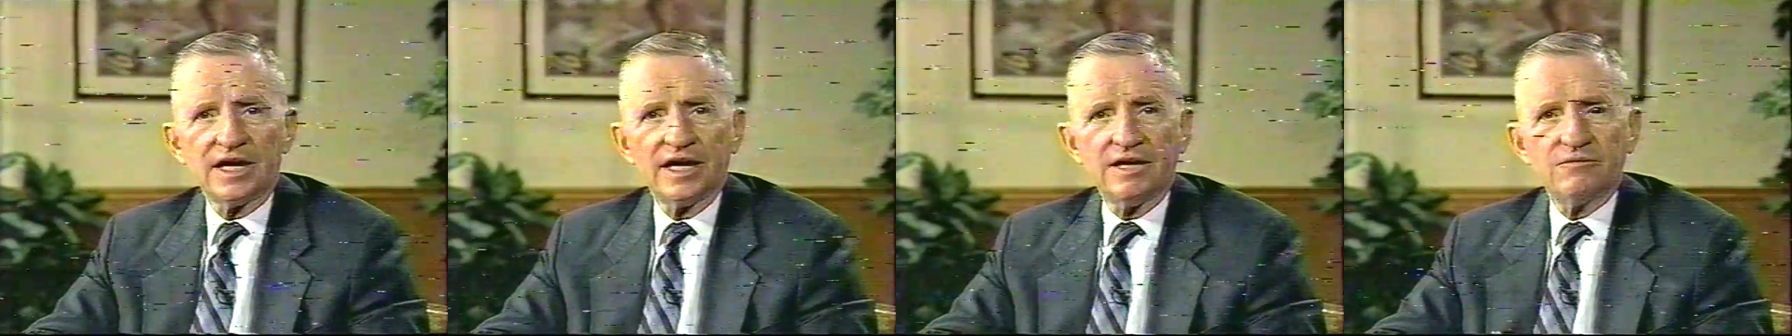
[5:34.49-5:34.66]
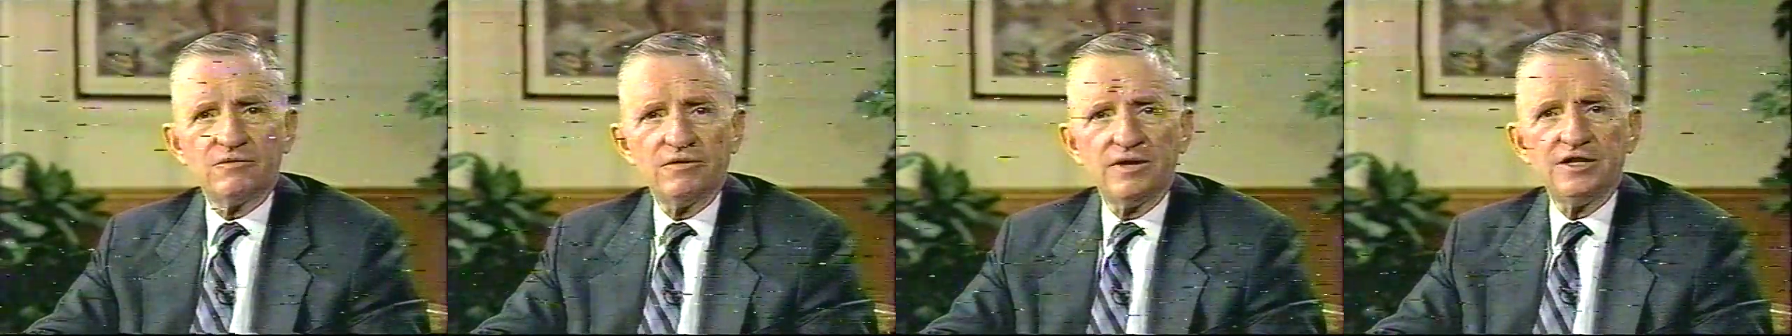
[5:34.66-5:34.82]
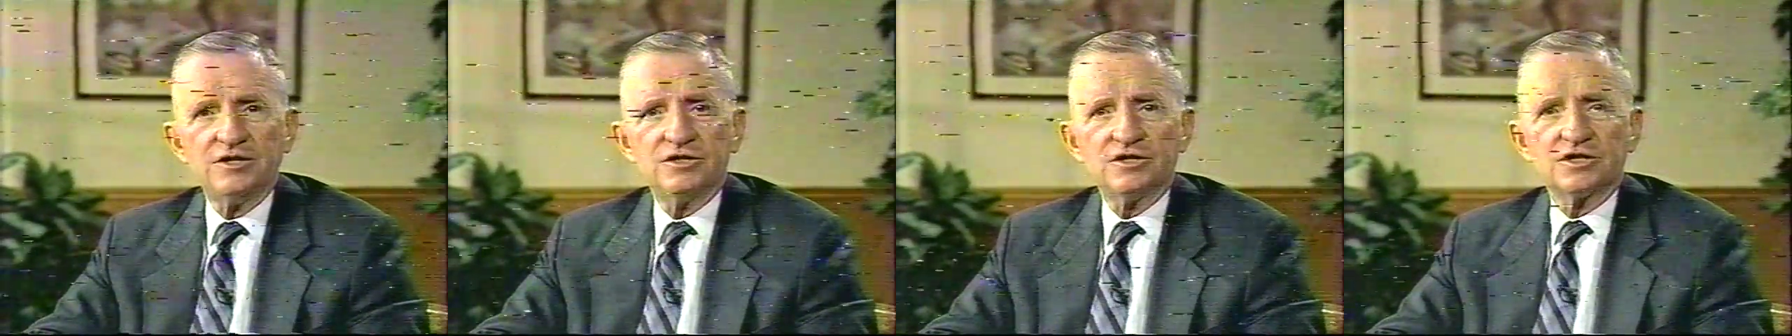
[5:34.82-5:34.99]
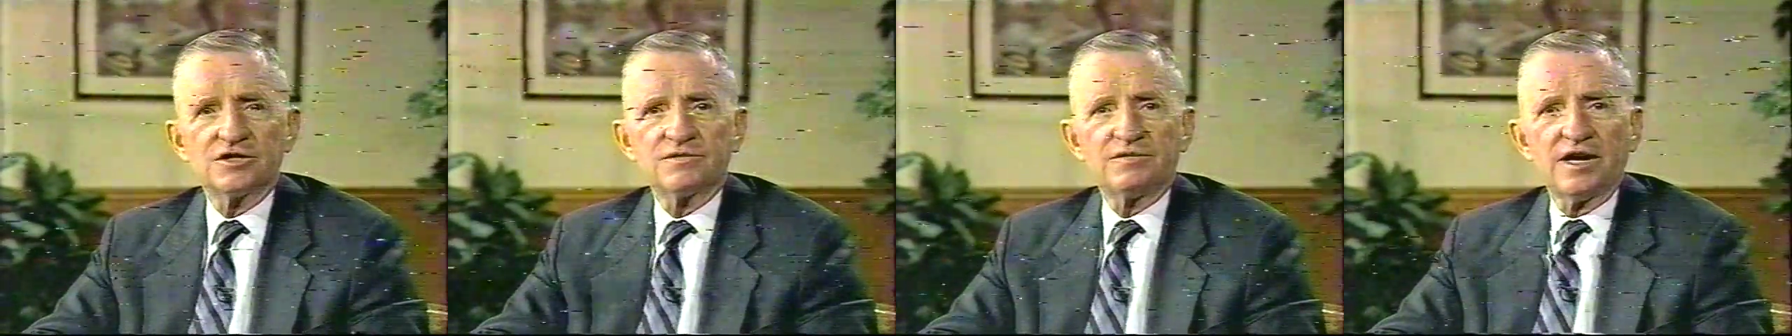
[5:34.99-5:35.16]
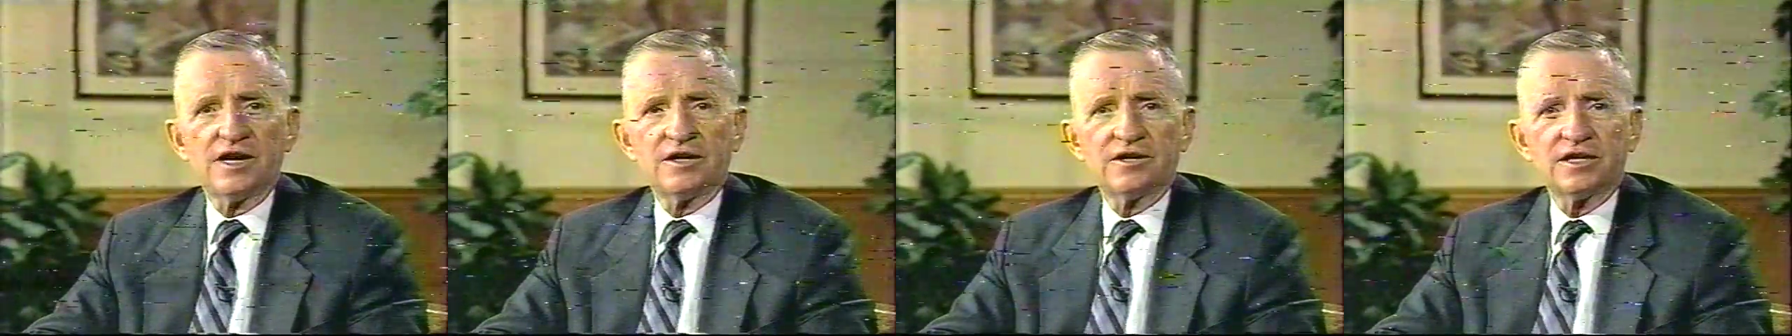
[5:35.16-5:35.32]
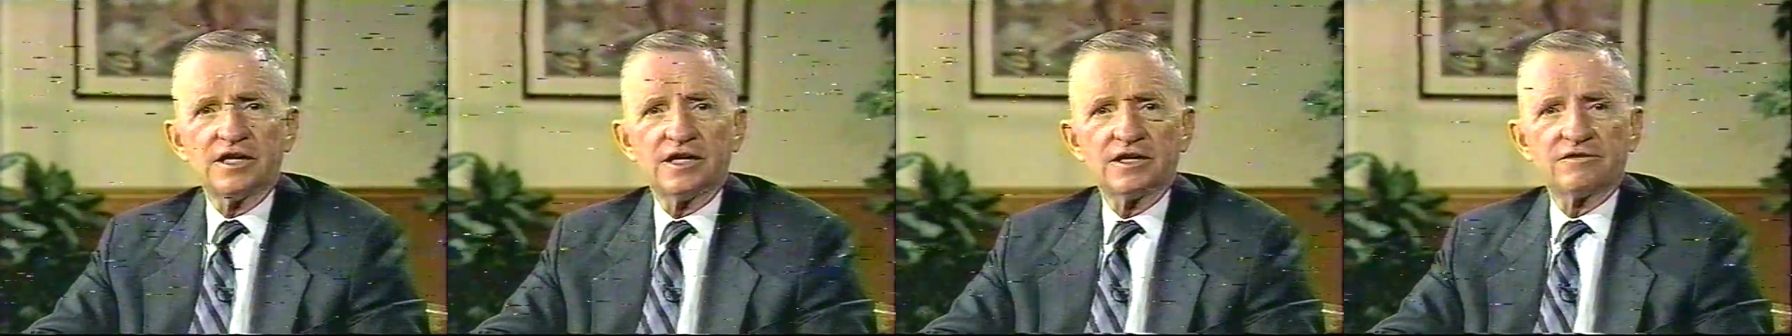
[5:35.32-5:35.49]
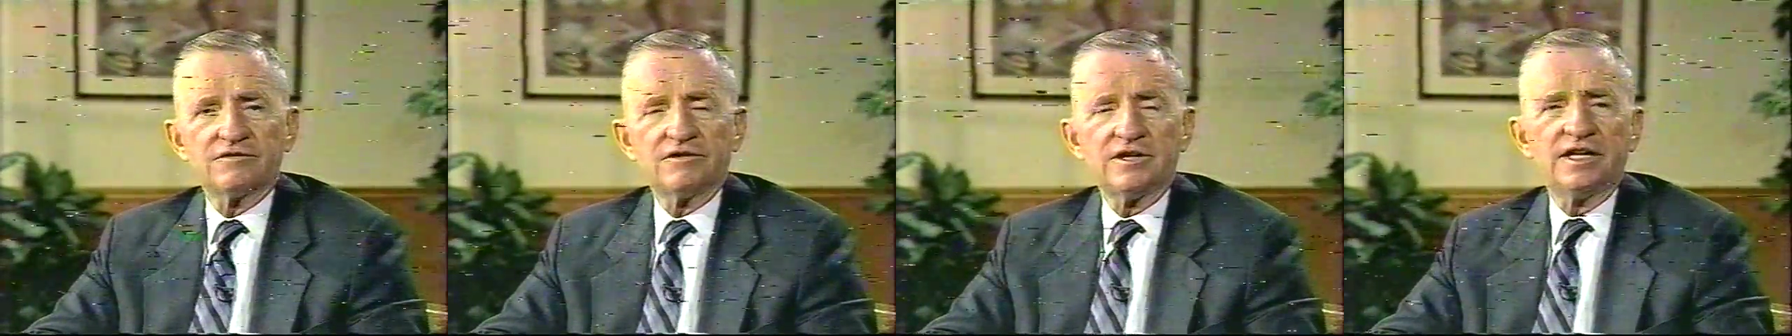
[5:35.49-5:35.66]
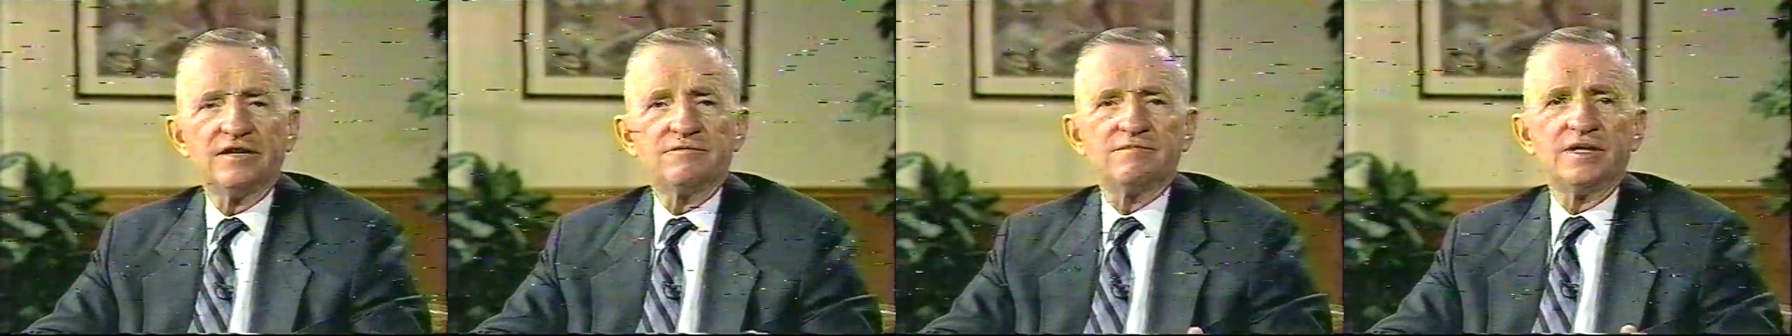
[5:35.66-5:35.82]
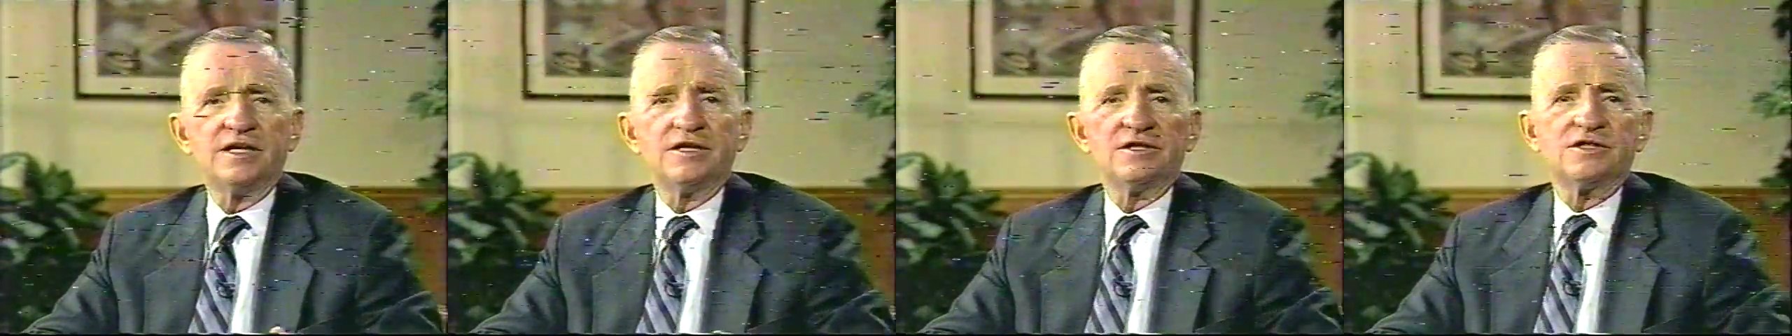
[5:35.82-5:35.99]
and regions of our country
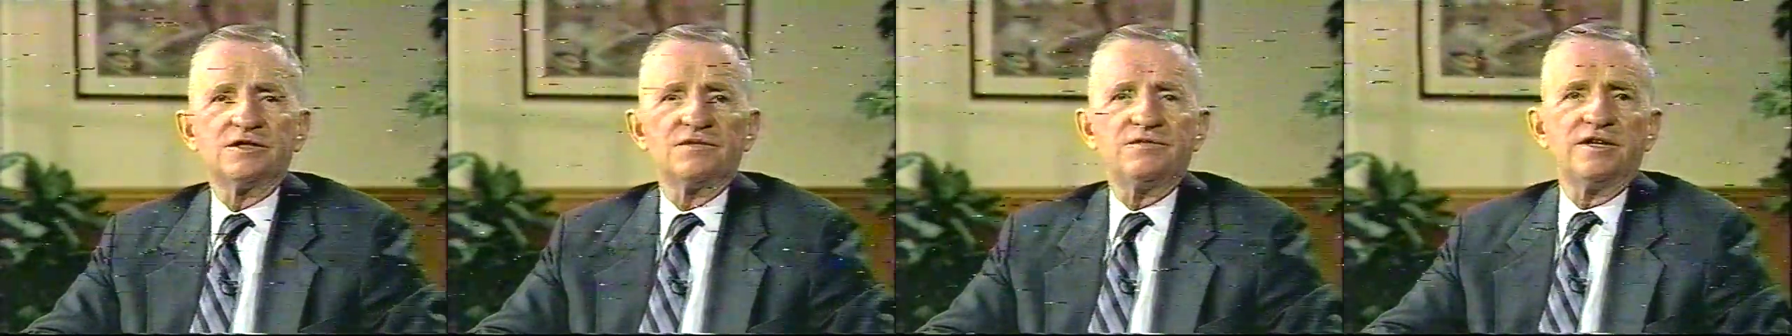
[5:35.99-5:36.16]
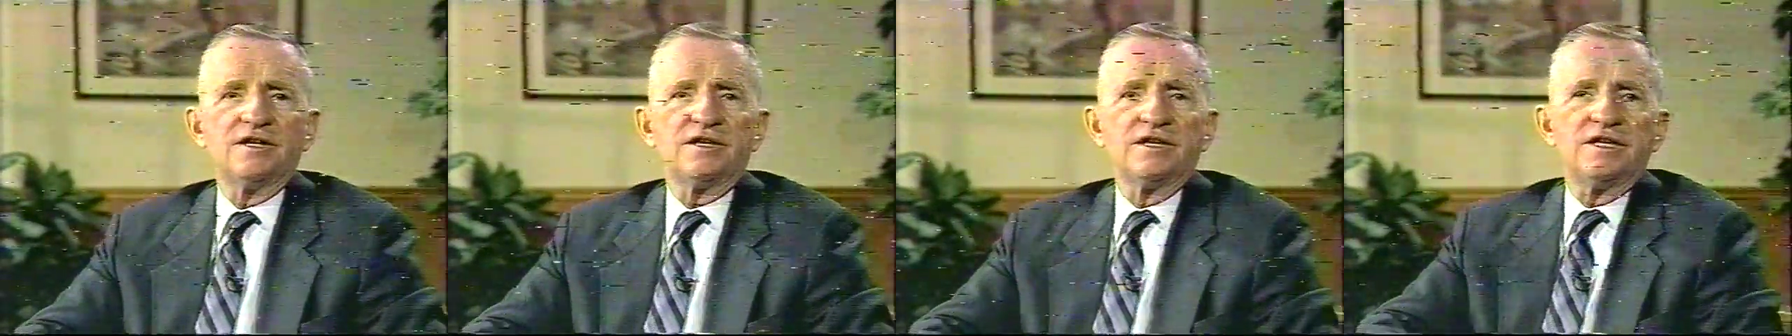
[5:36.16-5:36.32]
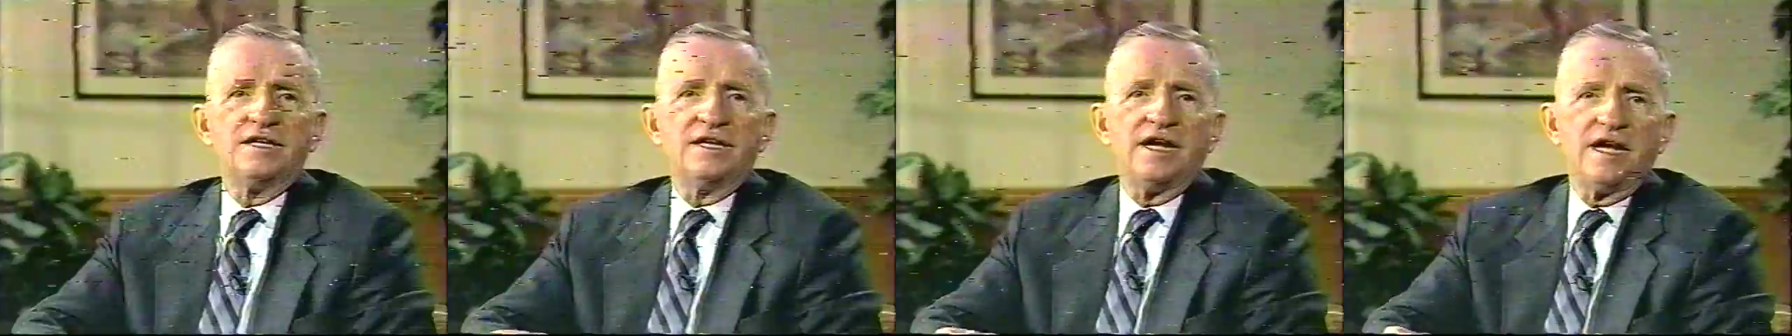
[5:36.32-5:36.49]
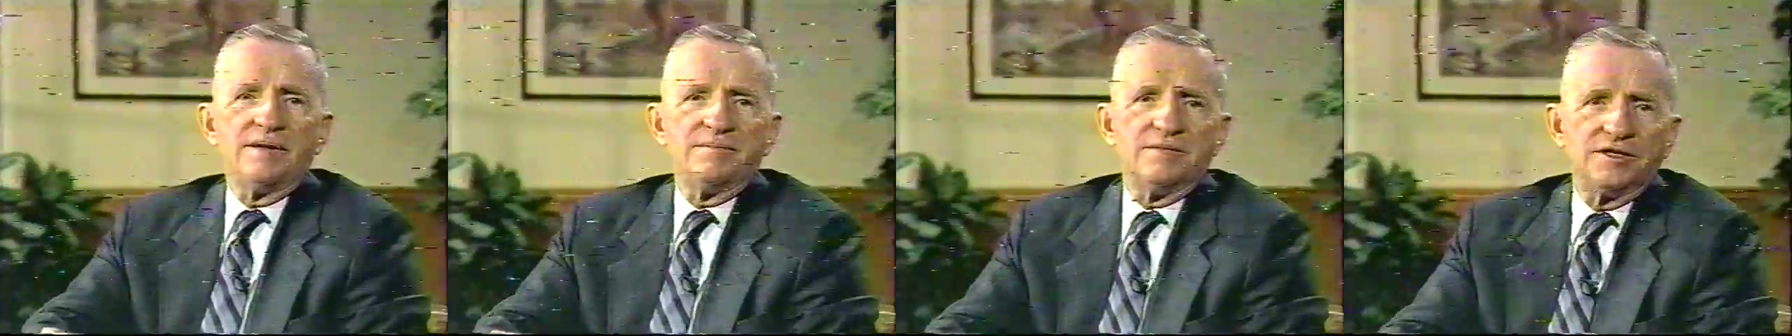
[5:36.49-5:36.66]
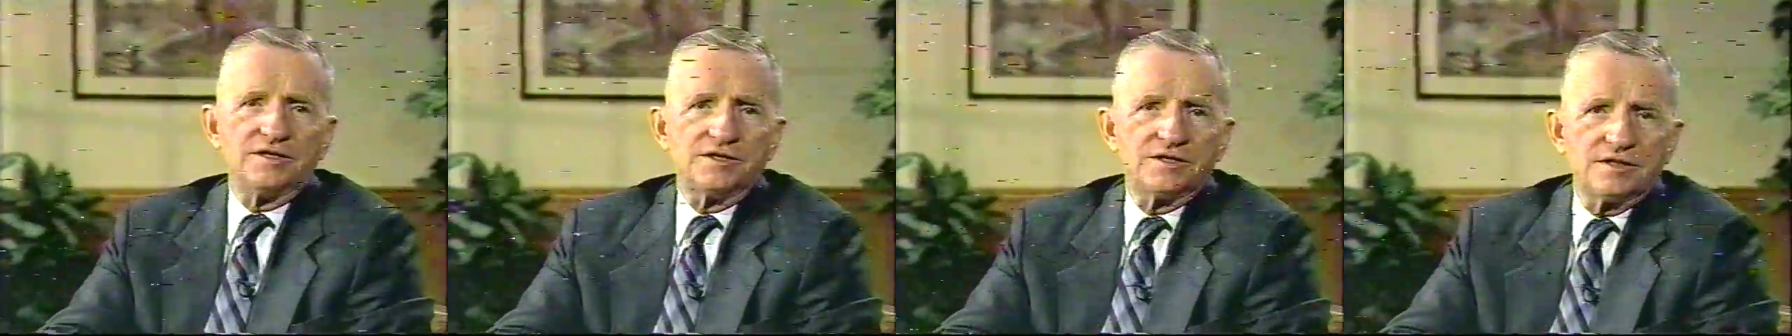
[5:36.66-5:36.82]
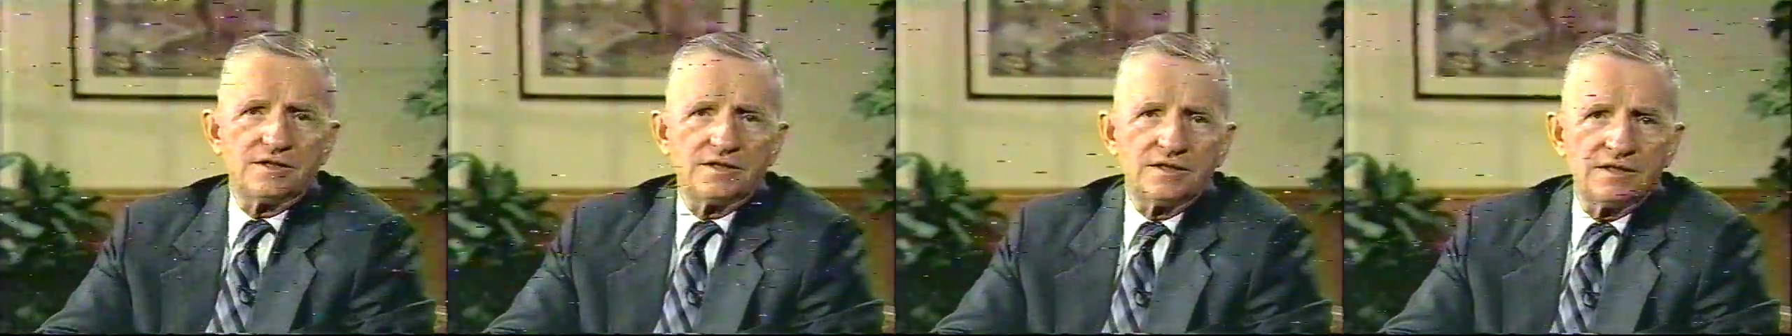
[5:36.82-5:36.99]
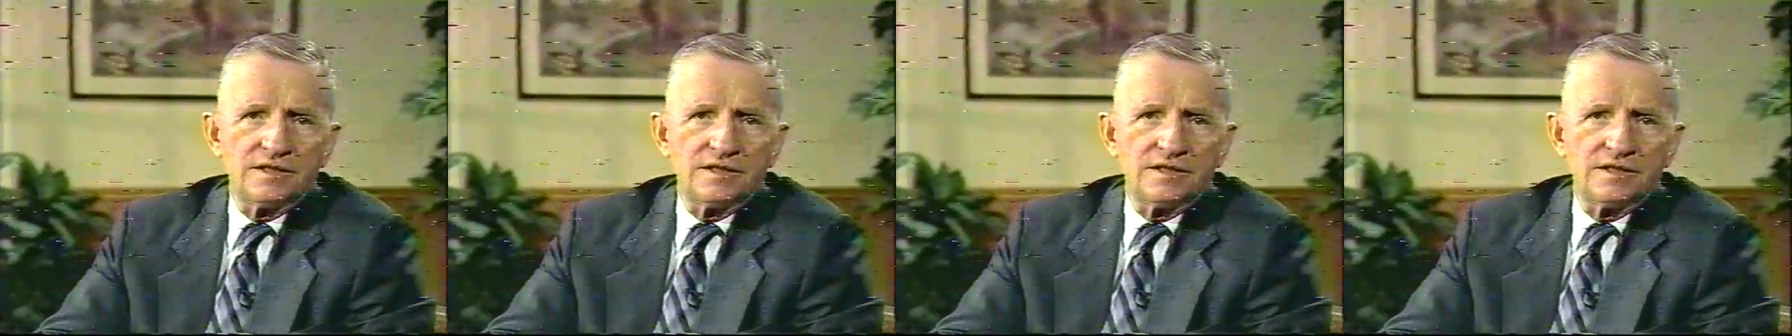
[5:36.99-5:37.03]
have been severely damaged.